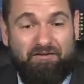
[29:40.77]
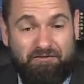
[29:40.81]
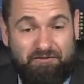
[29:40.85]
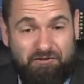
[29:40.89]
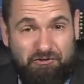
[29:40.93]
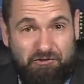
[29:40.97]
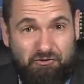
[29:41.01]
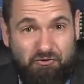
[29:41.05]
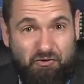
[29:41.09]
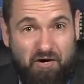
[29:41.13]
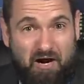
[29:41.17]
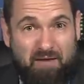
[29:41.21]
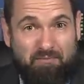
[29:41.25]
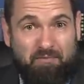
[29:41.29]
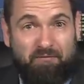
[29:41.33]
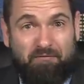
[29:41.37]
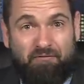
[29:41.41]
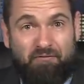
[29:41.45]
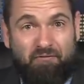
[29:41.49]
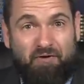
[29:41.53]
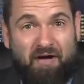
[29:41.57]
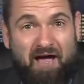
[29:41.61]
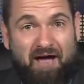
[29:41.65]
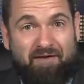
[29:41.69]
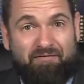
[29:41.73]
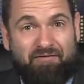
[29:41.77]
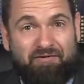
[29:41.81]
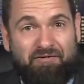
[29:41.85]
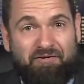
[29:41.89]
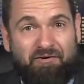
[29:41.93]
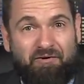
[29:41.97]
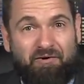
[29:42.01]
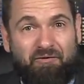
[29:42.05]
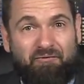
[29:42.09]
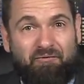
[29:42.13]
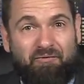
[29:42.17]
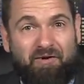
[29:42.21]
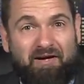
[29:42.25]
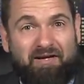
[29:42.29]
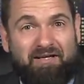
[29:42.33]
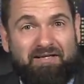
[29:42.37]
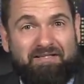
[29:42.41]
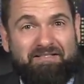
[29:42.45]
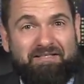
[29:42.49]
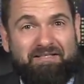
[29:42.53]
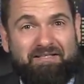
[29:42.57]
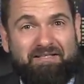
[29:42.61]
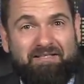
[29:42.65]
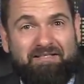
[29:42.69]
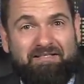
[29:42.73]
Subscribe if you haven't already
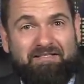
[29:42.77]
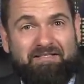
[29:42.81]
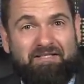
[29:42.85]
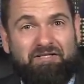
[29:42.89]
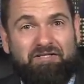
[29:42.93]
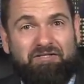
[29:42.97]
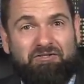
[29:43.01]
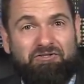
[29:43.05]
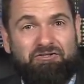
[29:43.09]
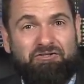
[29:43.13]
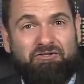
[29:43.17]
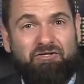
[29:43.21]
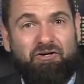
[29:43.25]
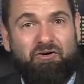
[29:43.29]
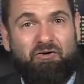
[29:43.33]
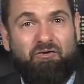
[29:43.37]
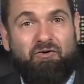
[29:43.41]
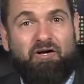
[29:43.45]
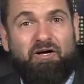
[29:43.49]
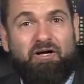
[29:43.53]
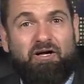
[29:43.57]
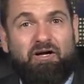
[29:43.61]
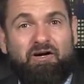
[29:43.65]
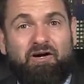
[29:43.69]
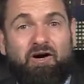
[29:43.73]
to The Dean Show.